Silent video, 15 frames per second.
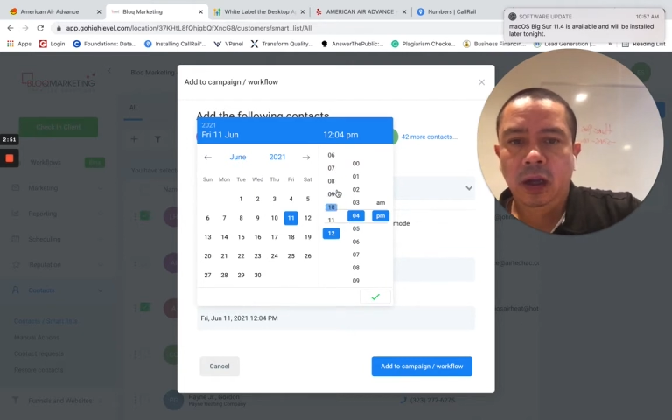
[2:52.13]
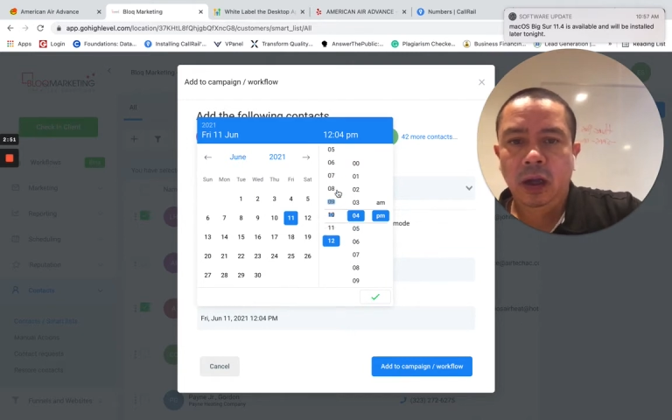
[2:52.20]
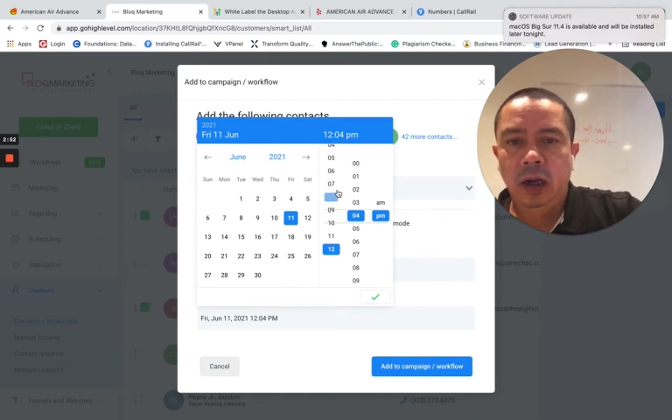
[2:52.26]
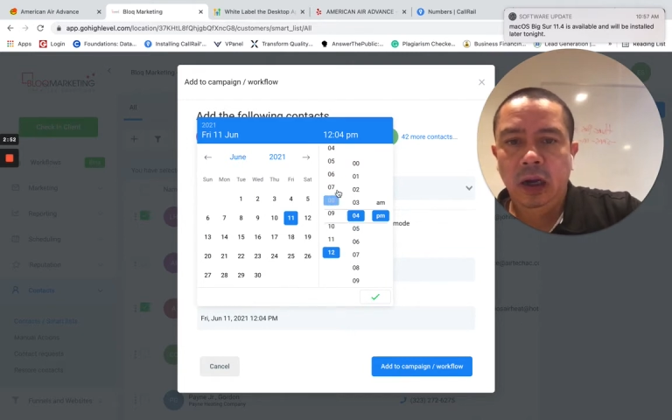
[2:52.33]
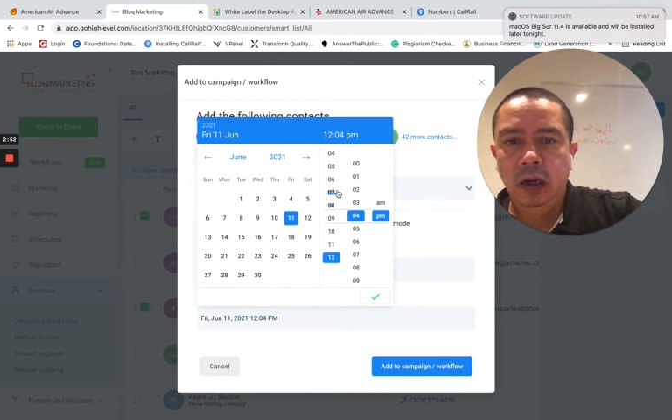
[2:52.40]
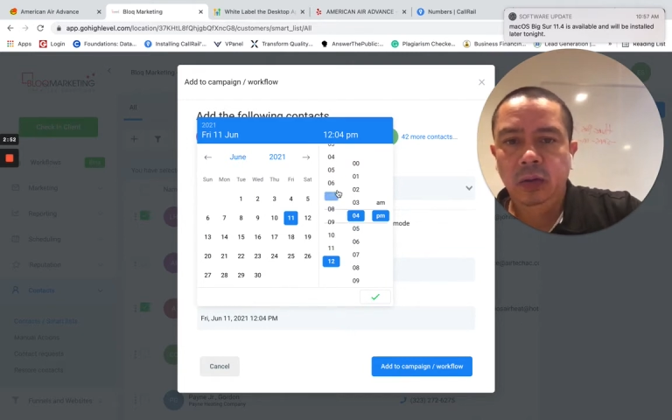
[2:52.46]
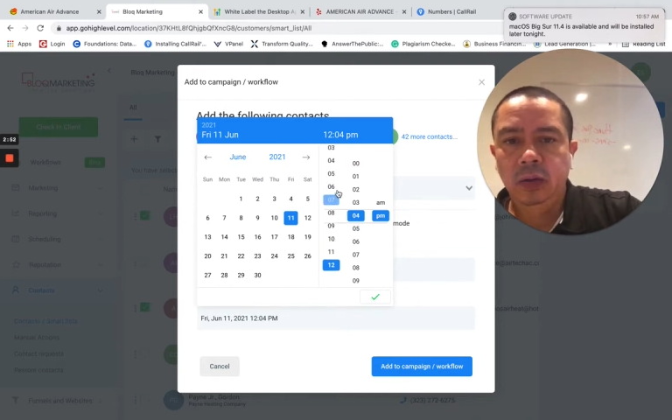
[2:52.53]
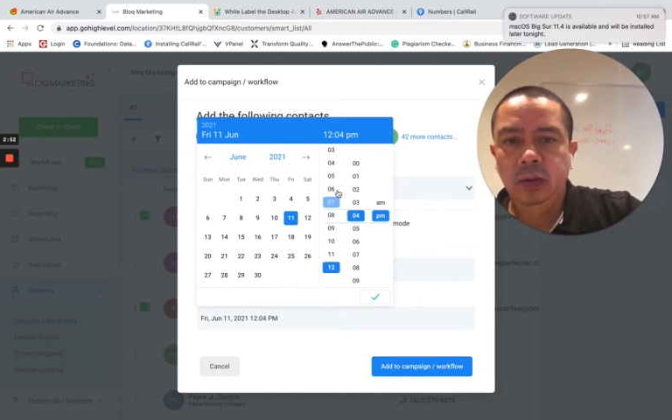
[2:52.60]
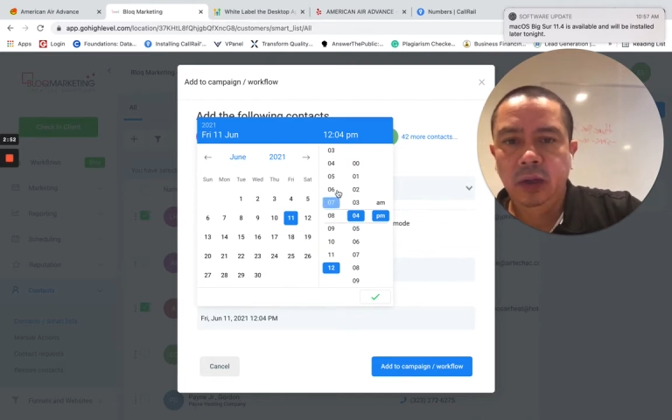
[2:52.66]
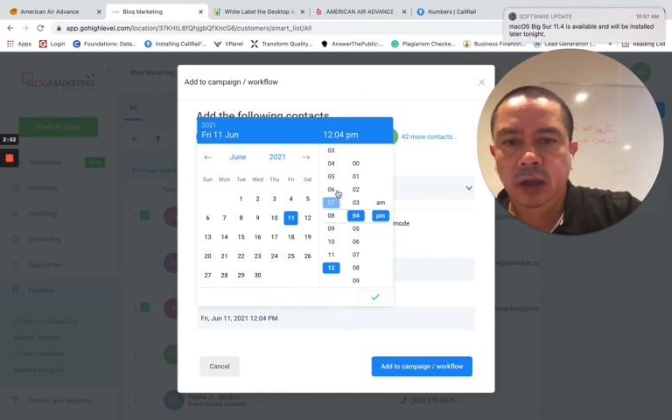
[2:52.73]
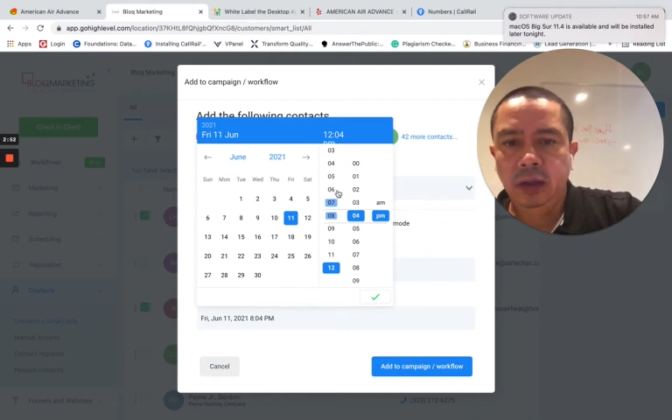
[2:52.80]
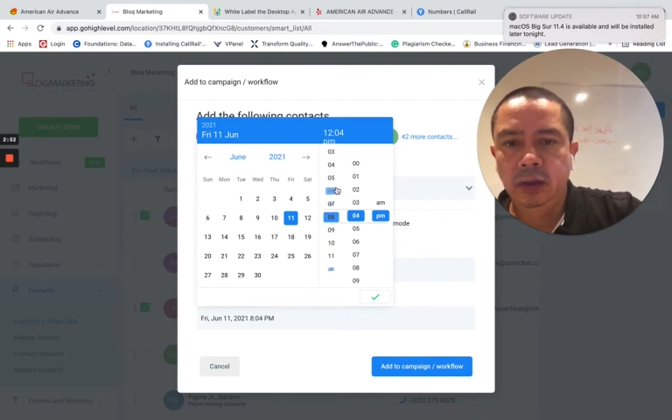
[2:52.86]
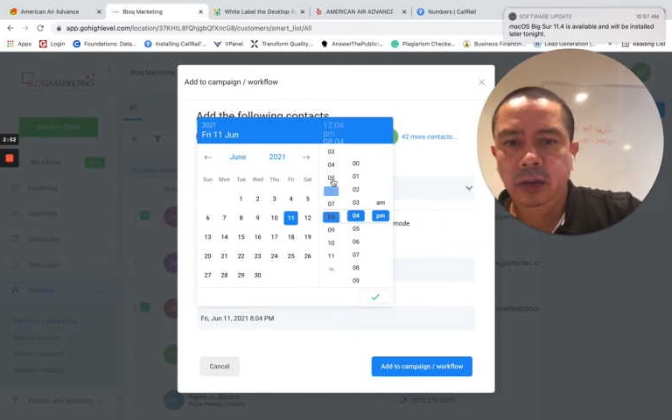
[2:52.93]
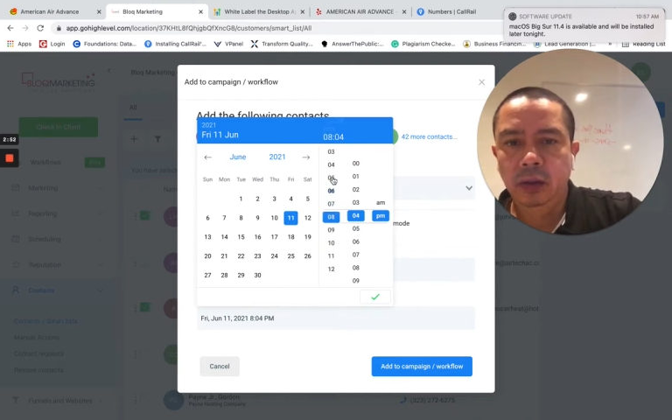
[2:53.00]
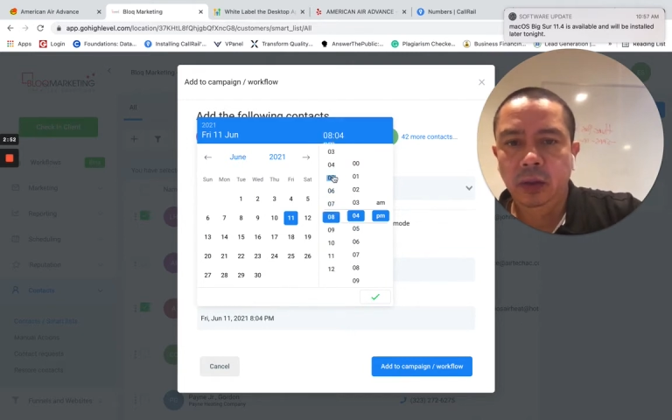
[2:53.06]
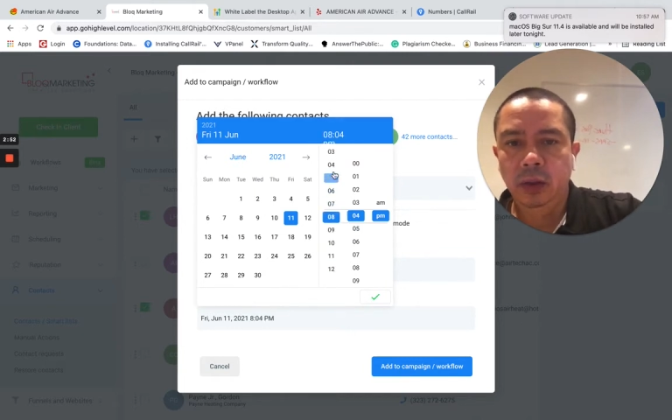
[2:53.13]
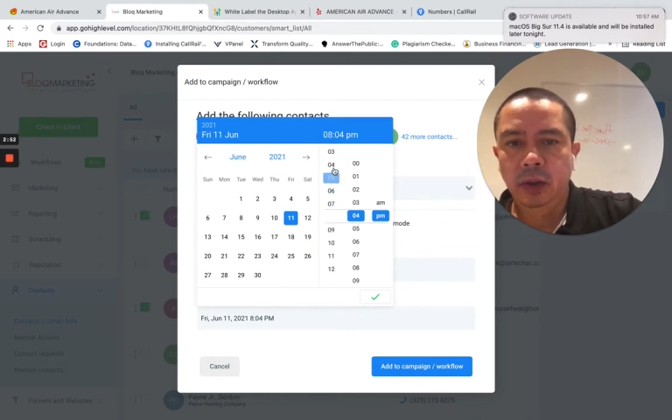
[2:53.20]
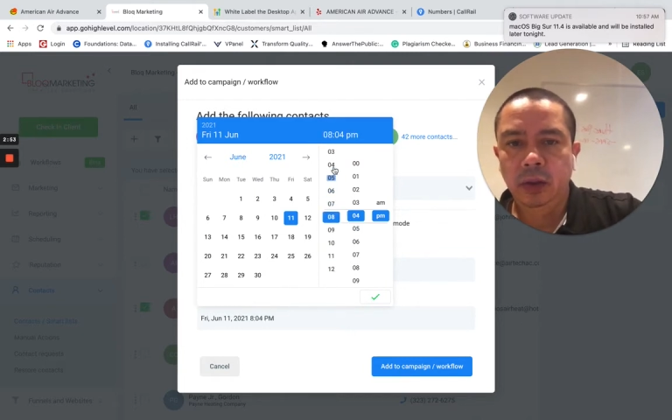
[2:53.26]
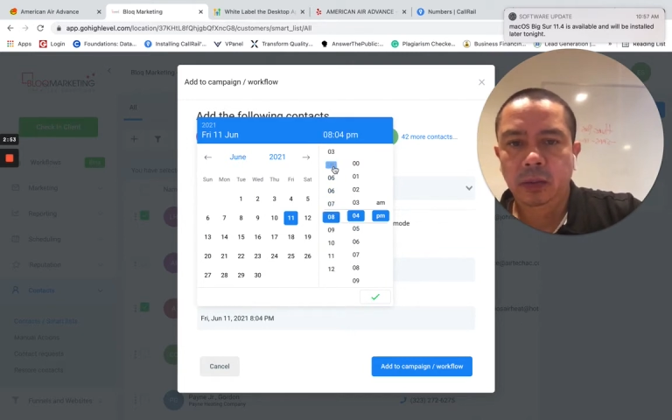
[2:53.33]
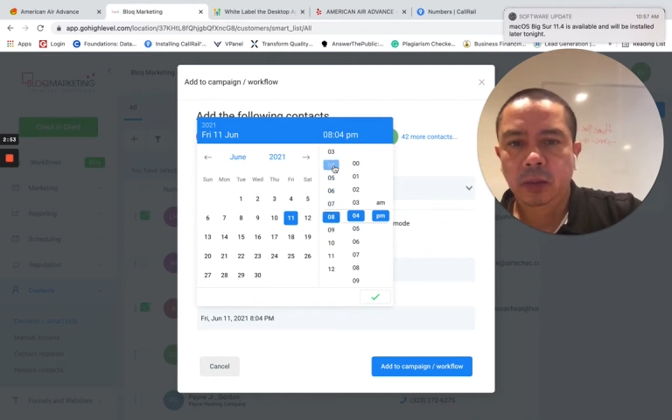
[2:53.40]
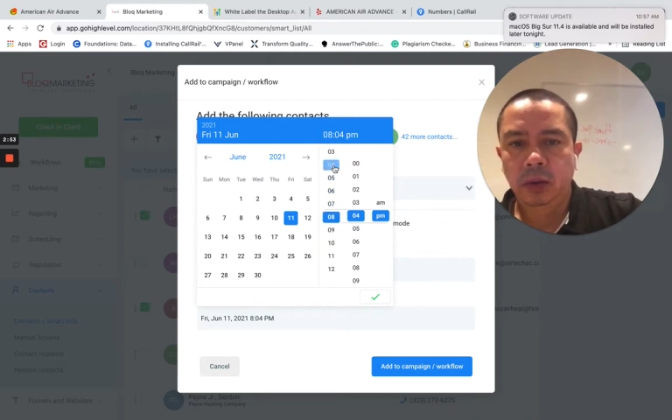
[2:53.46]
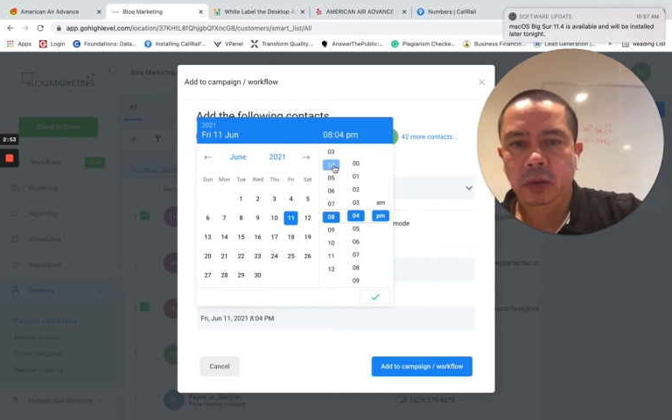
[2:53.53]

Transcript: I always like to do it